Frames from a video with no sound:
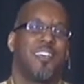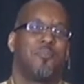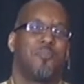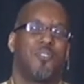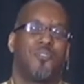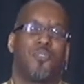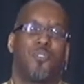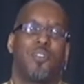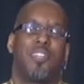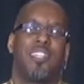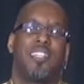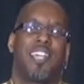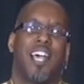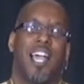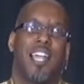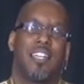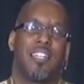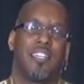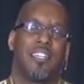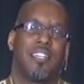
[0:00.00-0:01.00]
before he died.
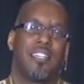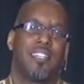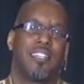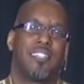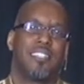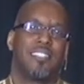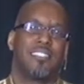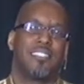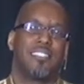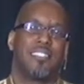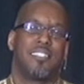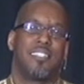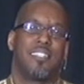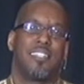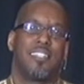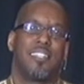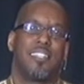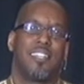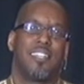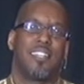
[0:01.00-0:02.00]

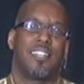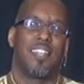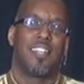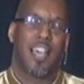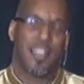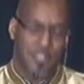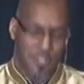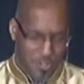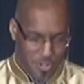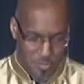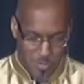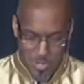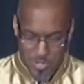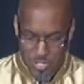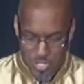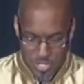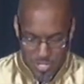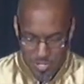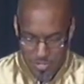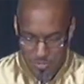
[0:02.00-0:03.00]
I don't know
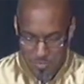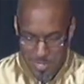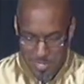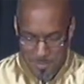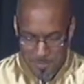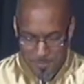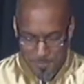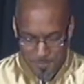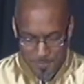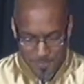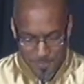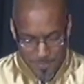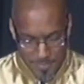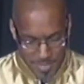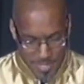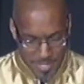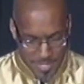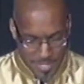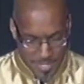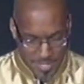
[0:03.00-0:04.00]
about you, but
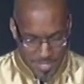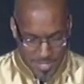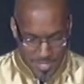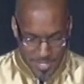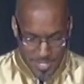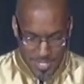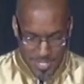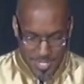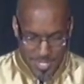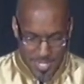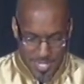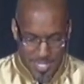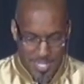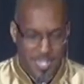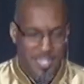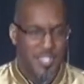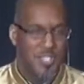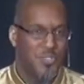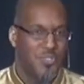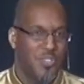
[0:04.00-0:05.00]

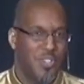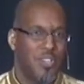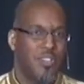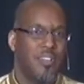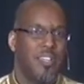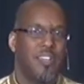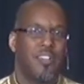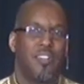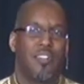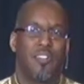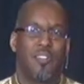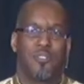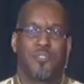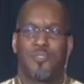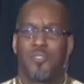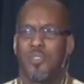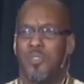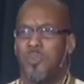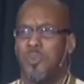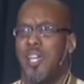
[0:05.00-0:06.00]
it is very
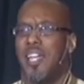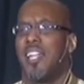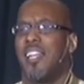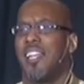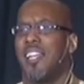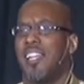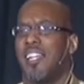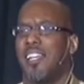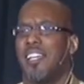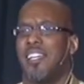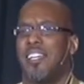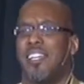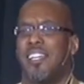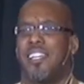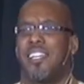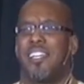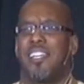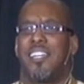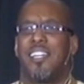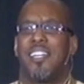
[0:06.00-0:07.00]
hurtful when
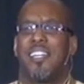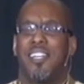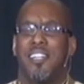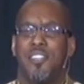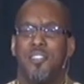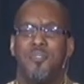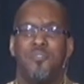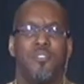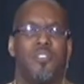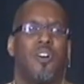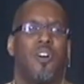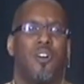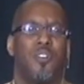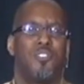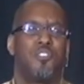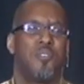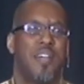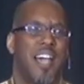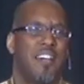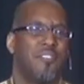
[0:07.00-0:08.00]
you know
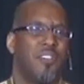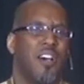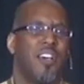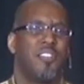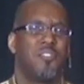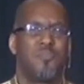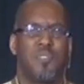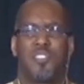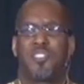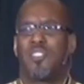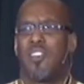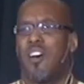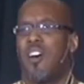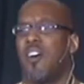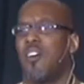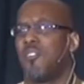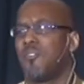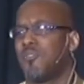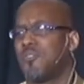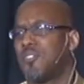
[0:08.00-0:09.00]
you have
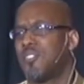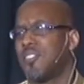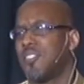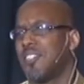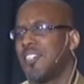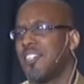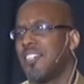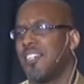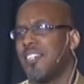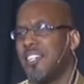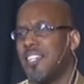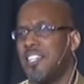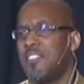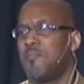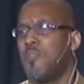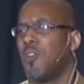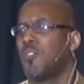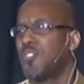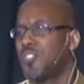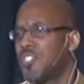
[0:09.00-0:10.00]
unresolved
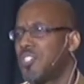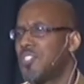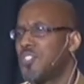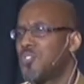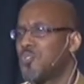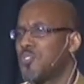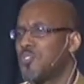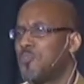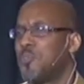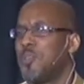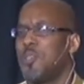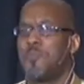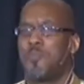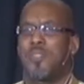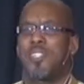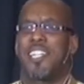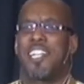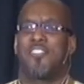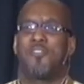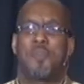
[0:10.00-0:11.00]
emotions with people
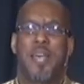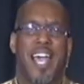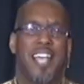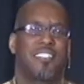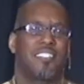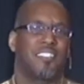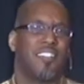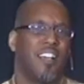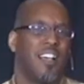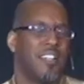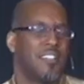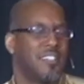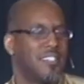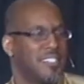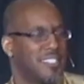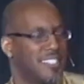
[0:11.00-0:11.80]
that have passed on